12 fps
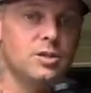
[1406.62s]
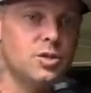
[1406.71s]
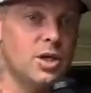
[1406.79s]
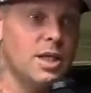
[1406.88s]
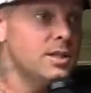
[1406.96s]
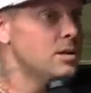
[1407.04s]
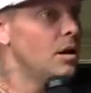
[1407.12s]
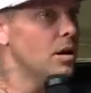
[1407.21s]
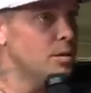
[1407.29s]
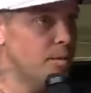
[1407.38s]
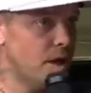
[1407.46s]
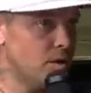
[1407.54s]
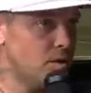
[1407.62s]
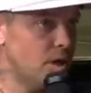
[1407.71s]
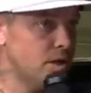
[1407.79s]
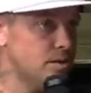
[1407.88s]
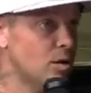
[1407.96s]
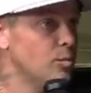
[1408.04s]
Christ, talk about
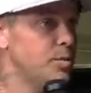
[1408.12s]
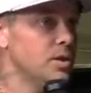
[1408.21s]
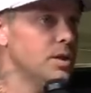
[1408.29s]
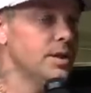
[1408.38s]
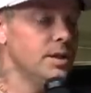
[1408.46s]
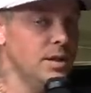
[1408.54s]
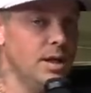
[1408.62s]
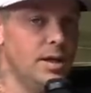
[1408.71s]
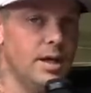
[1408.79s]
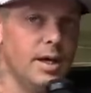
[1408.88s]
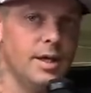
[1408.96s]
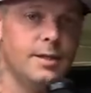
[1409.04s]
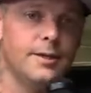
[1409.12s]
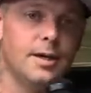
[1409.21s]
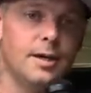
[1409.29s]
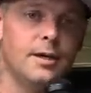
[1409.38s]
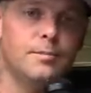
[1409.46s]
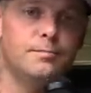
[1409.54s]
Christ openly, and
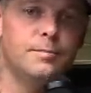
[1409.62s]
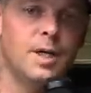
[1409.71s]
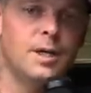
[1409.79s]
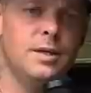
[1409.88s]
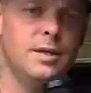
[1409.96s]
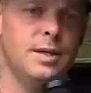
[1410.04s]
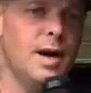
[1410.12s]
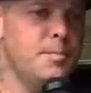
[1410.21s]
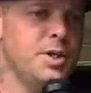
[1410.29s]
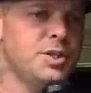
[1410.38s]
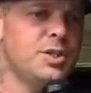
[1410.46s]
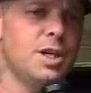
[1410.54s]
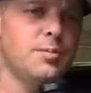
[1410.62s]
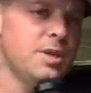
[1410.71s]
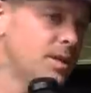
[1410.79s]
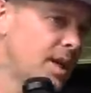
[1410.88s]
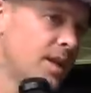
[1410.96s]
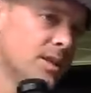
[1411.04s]
um, not be ashamed
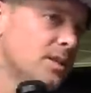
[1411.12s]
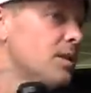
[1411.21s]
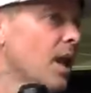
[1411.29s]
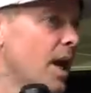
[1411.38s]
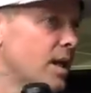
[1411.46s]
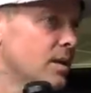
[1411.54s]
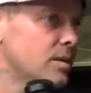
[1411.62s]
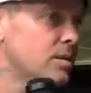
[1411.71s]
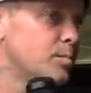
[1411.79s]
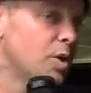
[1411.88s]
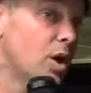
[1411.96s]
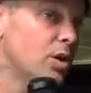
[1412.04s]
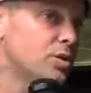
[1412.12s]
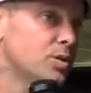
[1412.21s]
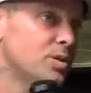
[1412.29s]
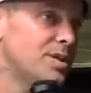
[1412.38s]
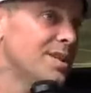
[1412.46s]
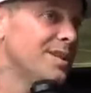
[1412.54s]
in, in the slightest, but mm-hmm.
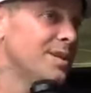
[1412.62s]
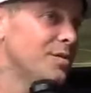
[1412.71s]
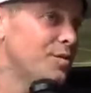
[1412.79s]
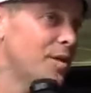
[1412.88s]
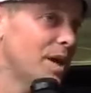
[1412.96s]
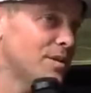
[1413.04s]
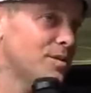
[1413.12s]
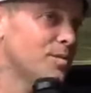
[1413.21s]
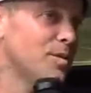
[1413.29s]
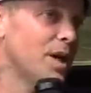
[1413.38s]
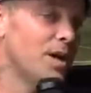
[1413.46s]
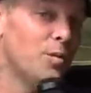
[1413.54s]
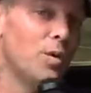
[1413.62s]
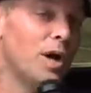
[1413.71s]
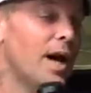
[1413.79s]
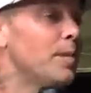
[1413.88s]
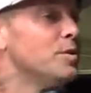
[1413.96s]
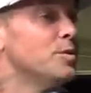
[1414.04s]
also see the effects of like what
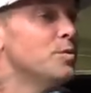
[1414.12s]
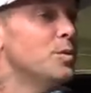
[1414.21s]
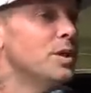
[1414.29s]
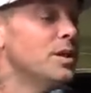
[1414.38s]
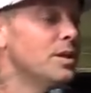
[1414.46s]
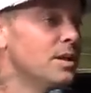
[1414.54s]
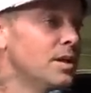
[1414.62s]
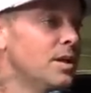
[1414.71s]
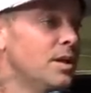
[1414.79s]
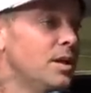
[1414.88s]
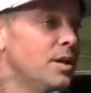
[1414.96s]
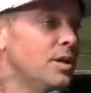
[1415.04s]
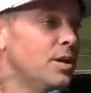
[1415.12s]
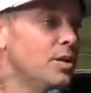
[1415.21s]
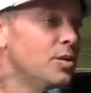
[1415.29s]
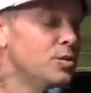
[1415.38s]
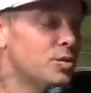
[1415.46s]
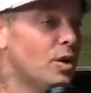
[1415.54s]
happens when
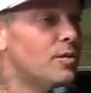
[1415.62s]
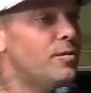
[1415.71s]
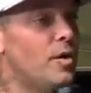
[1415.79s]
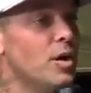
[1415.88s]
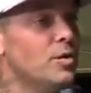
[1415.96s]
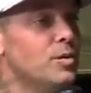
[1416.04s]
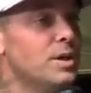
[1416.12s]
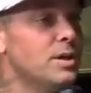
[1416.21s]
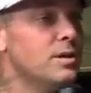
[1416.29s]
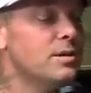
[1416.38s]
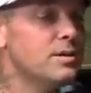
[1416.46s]
you start following